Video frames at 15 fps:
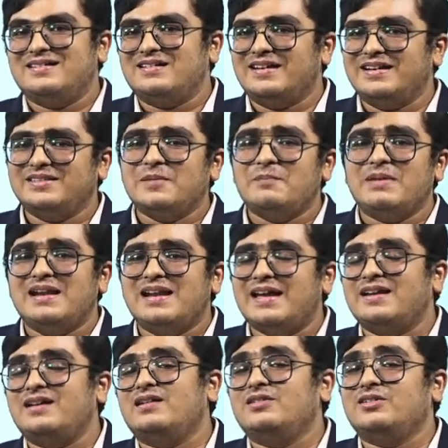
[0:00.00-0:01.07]
hit the bell
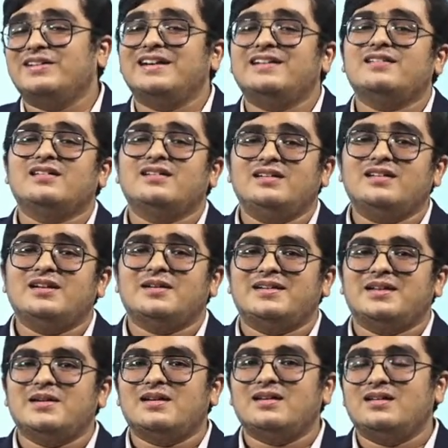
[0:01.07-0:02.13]
icon to get regular
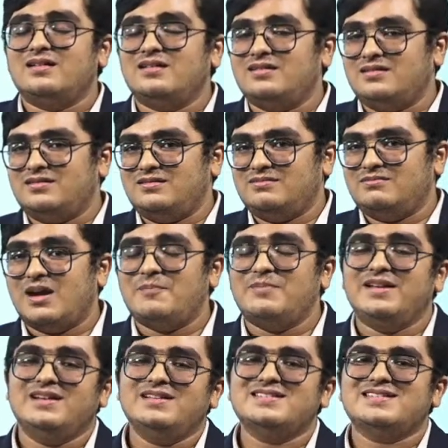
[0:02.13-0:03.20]

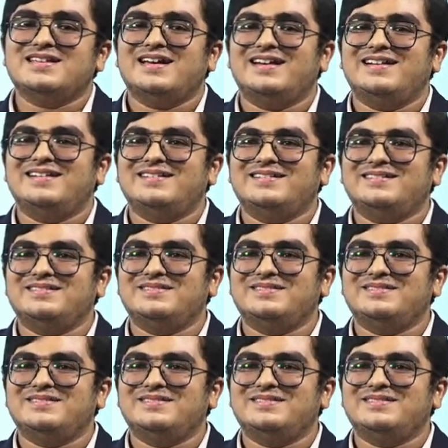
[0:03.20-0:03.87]
updates, and